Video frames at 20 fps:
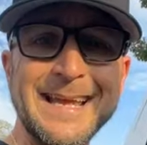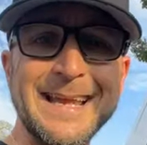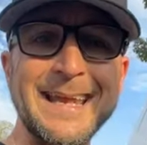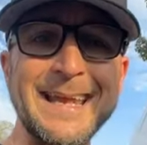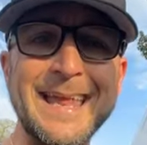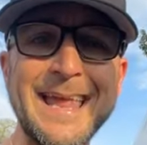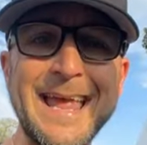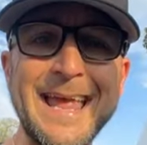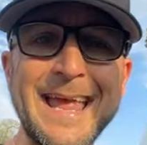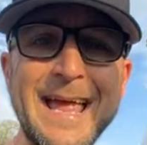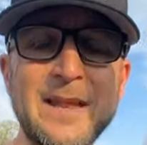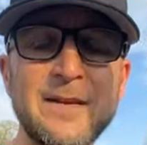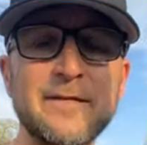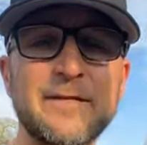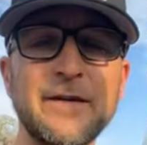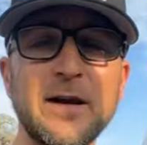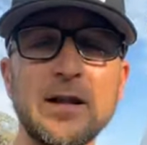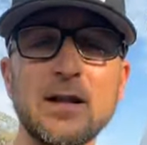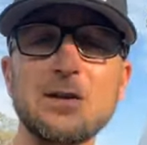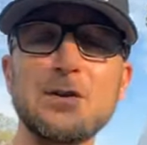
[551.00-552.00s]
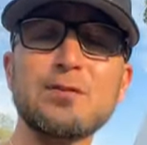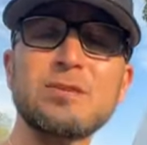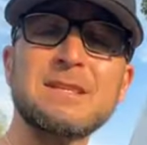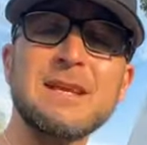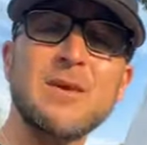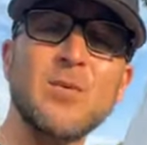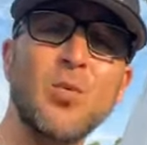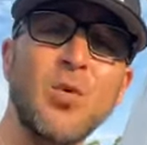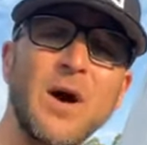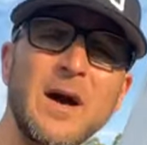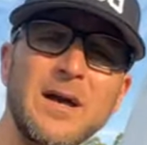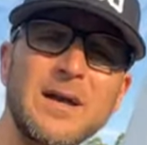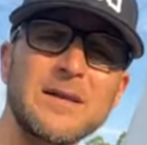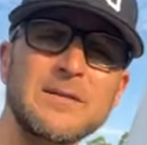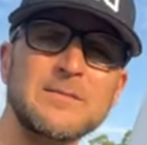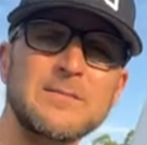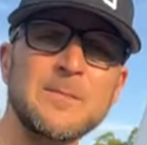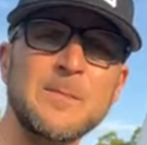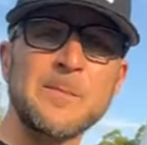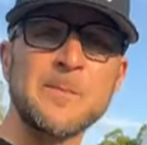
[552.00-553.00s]
Say it again, fella. You say
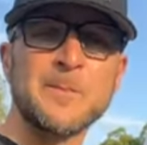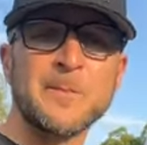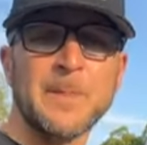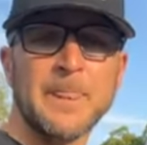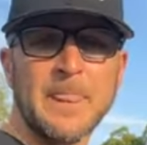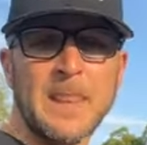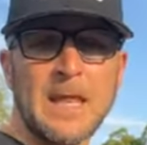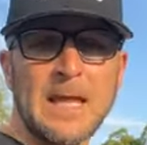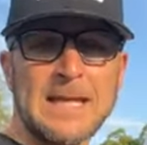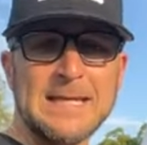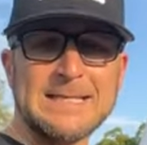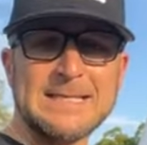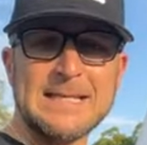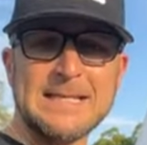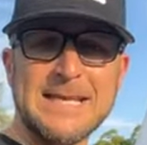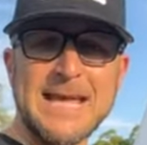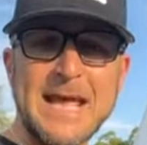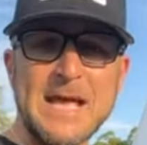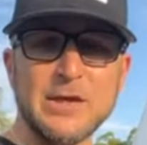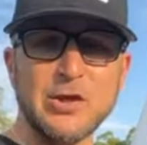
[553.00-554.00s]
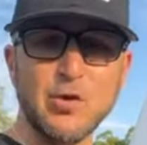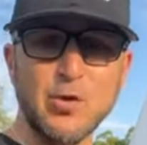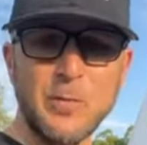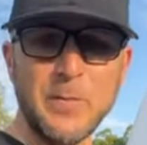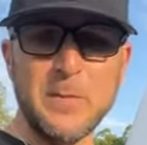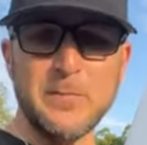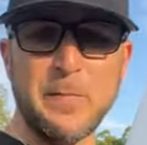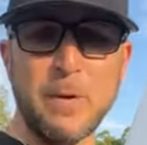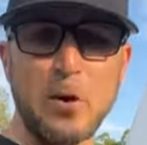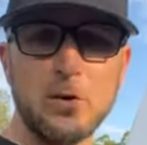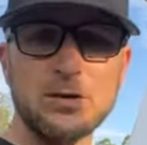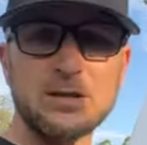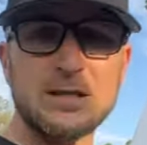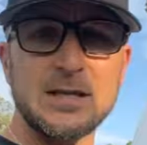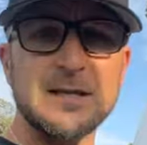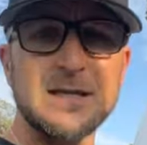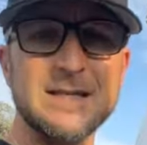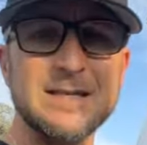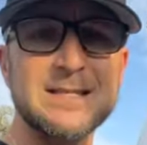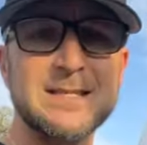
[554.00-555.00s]
what? He said, yeah, you've been
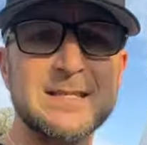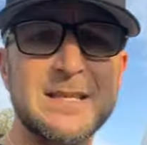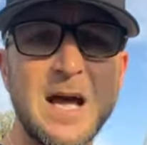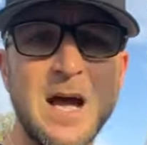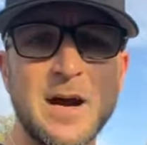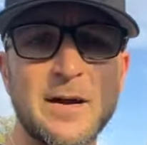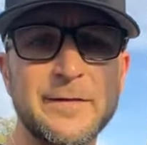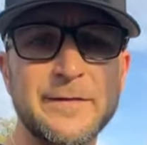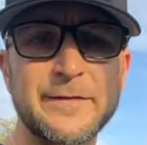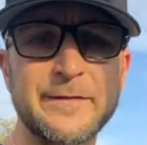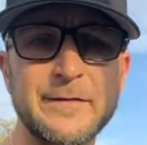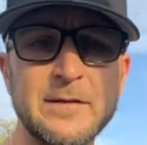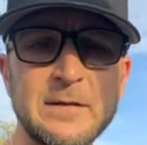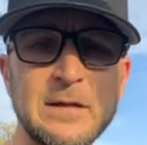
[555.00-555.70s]
posting this stuff.